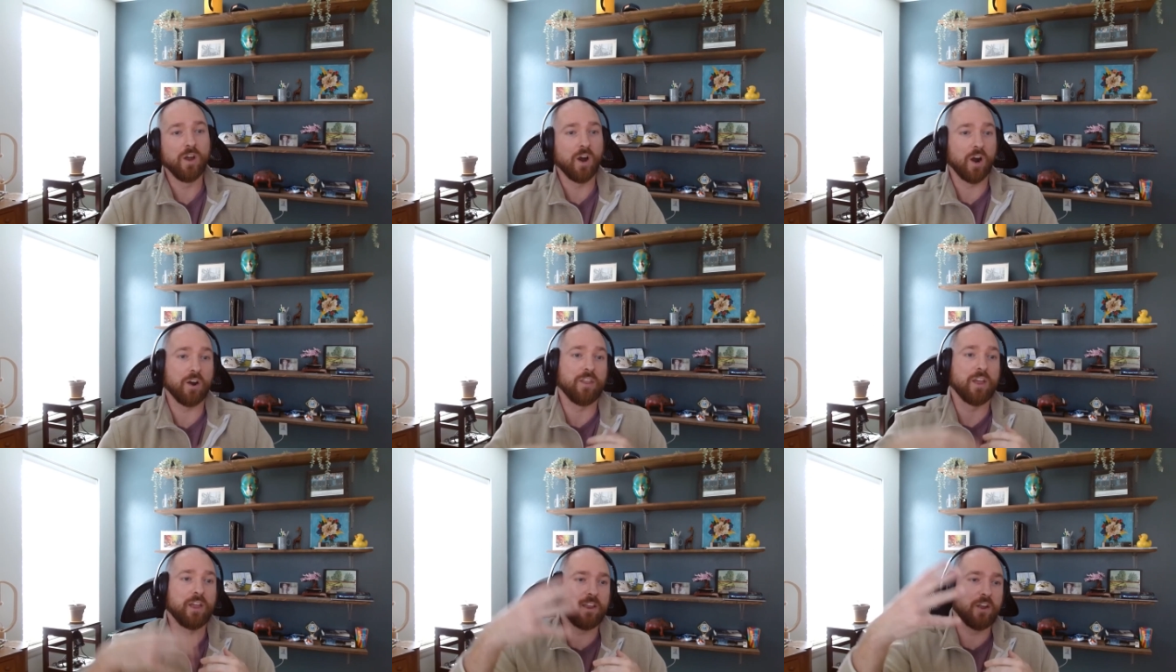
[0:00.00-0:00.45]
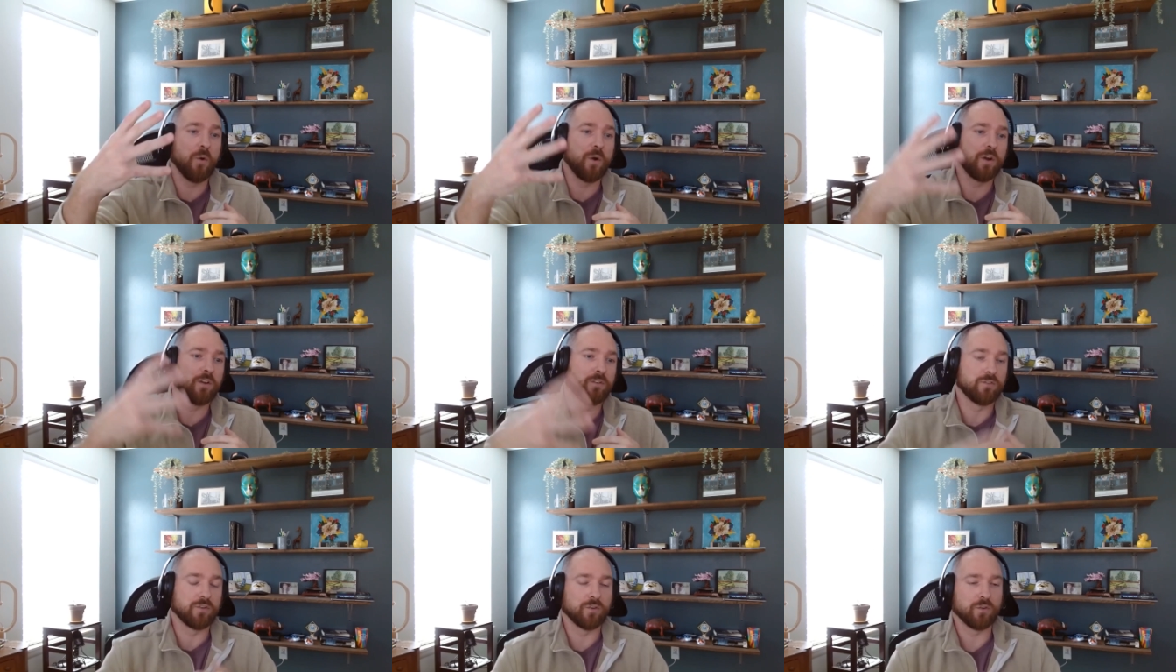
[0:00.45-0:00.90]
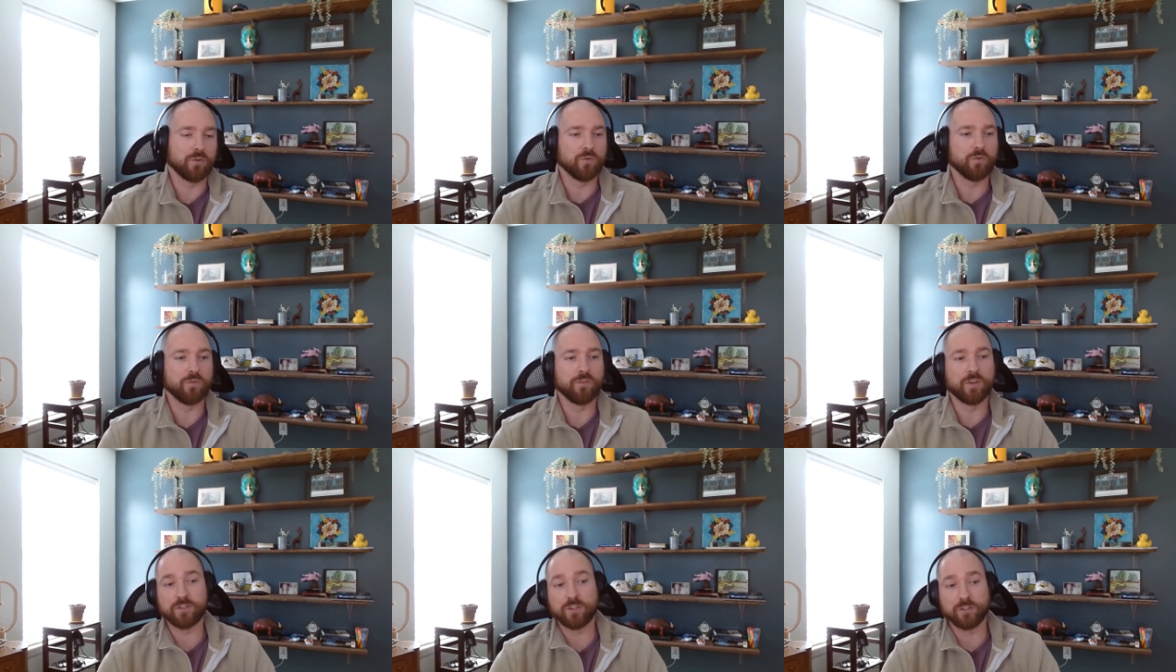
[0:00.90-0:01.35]
Are they going
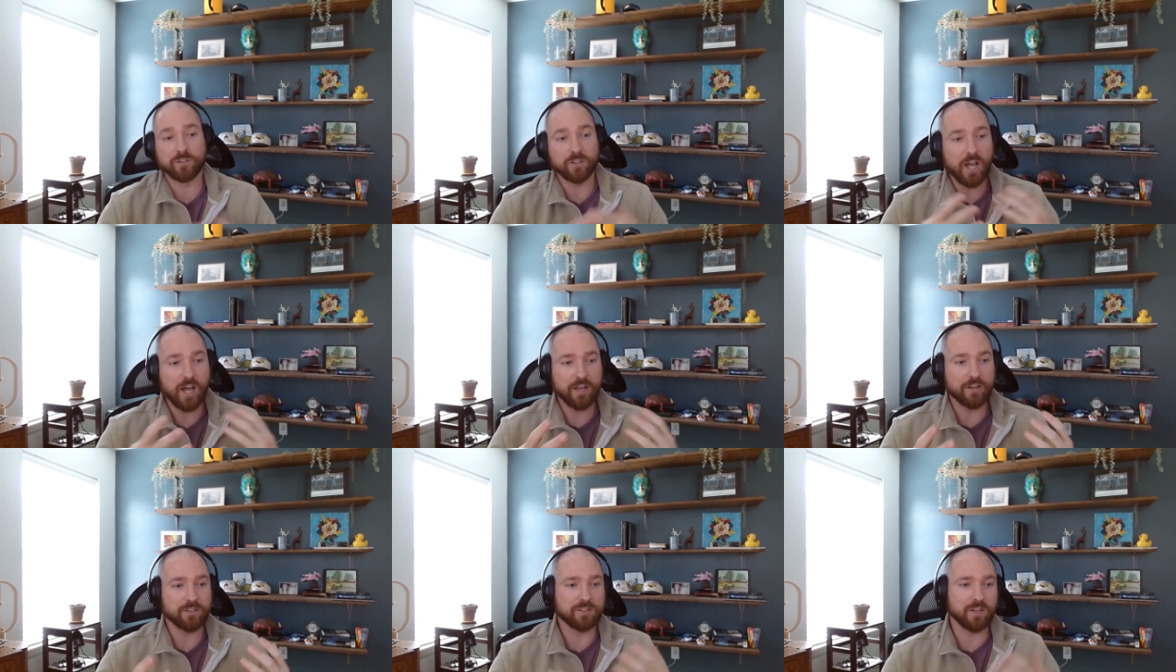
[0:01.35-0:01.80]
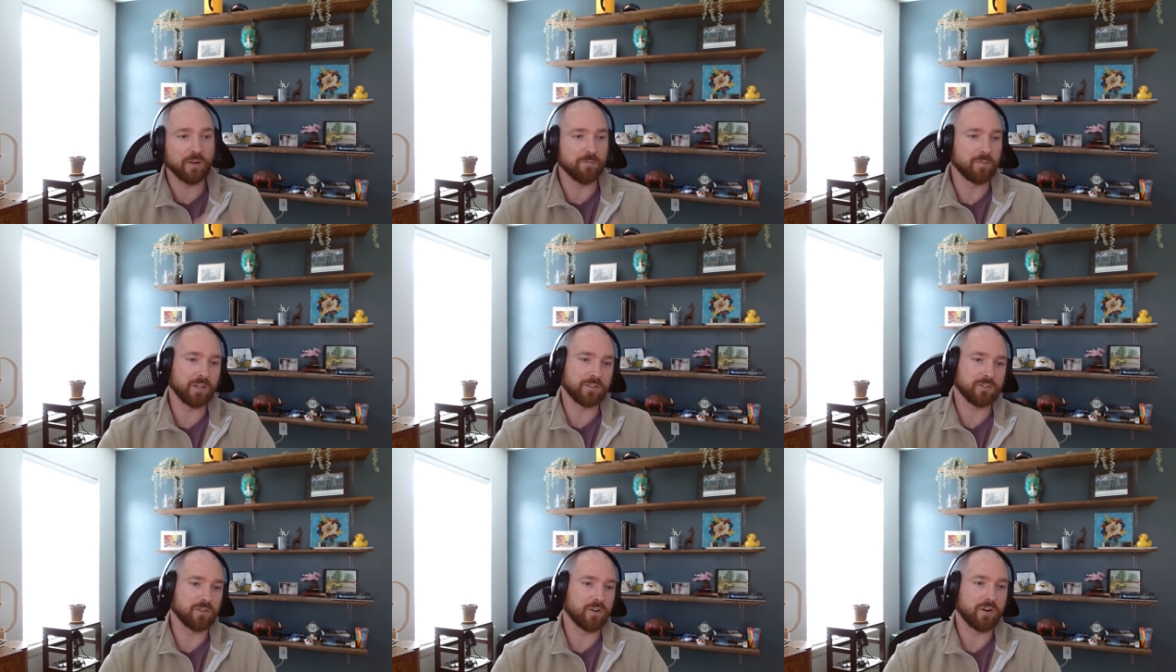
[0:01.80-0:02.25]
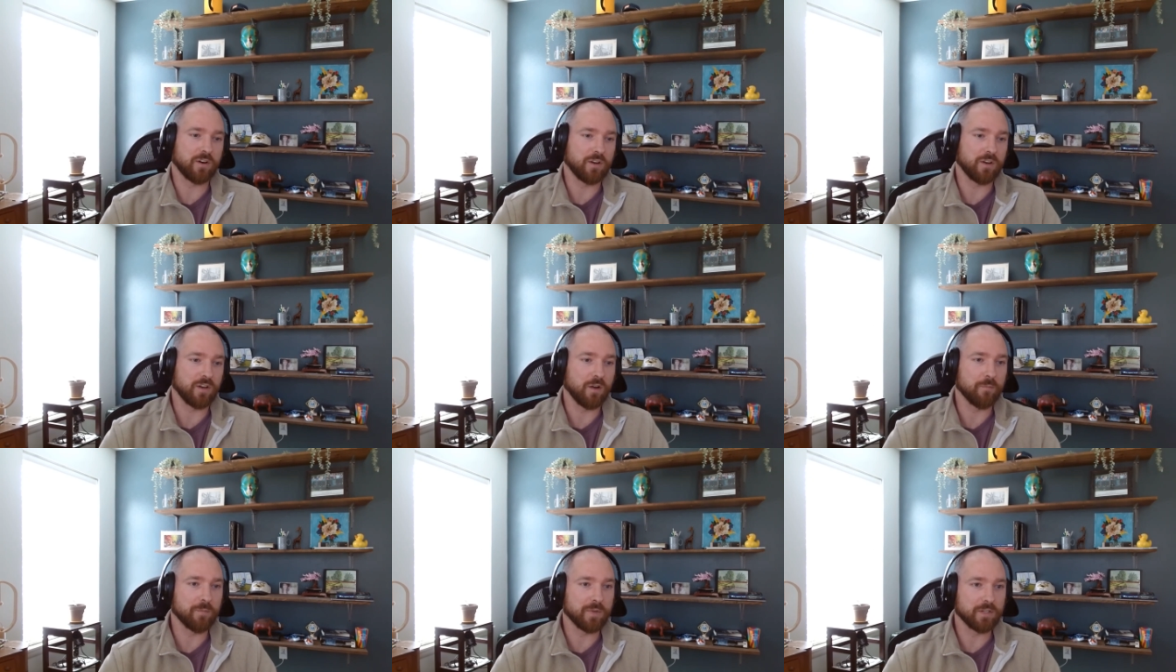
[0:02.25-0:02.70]
to, there's a lot of subnets already
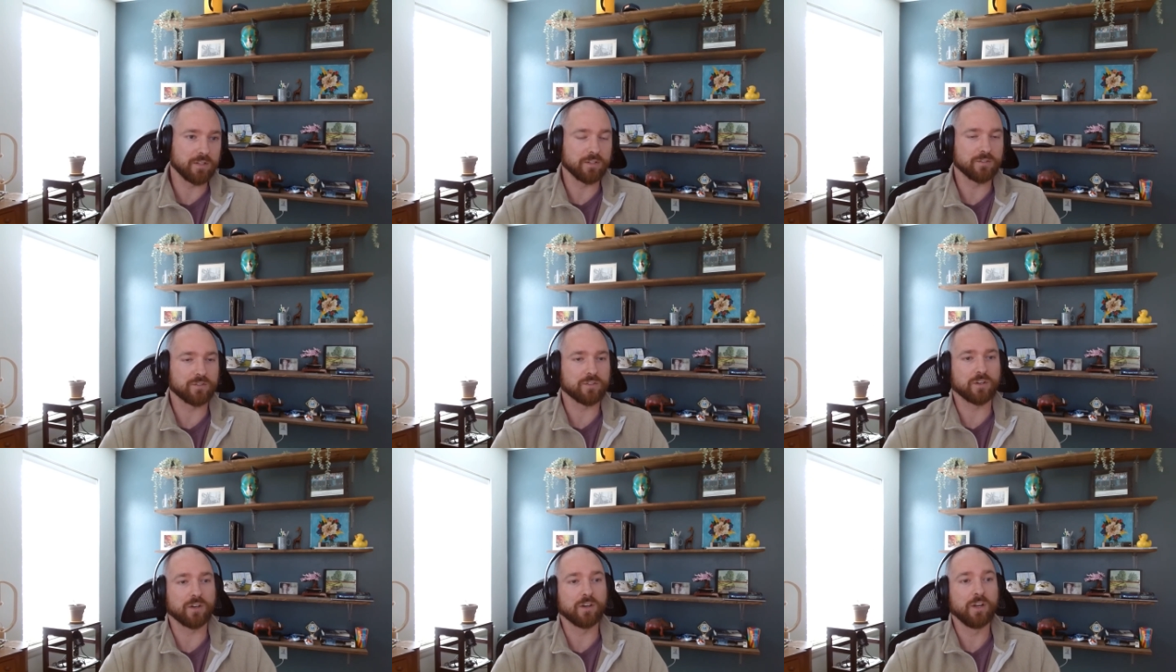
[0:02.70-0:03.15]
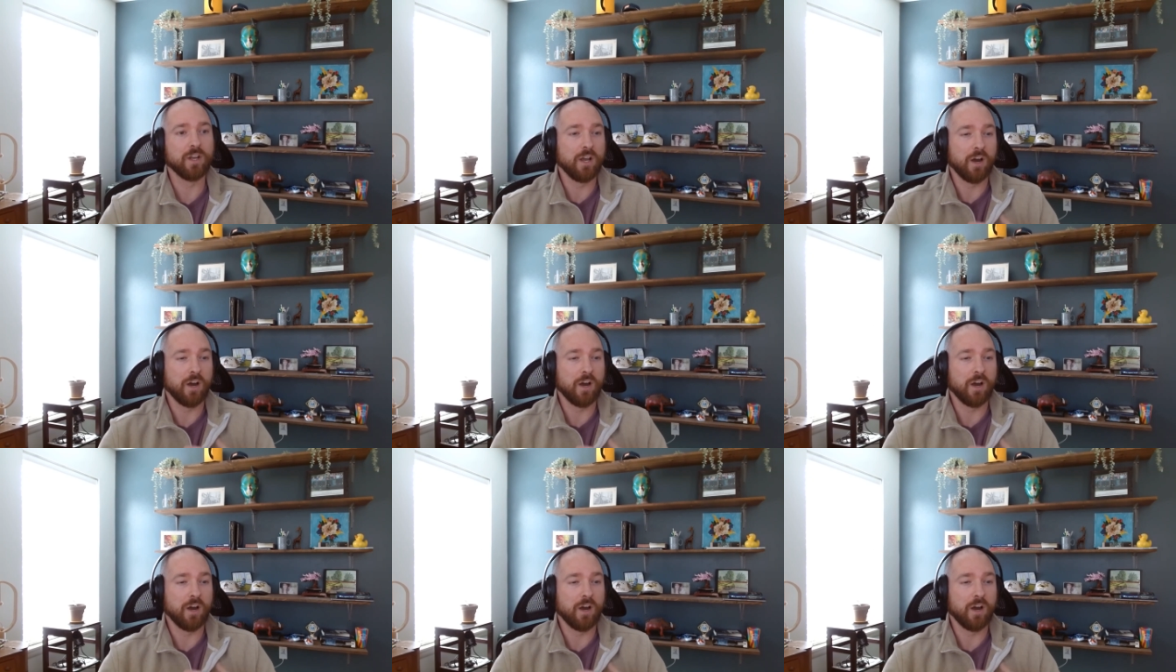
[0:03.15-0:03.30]
on Bittensor.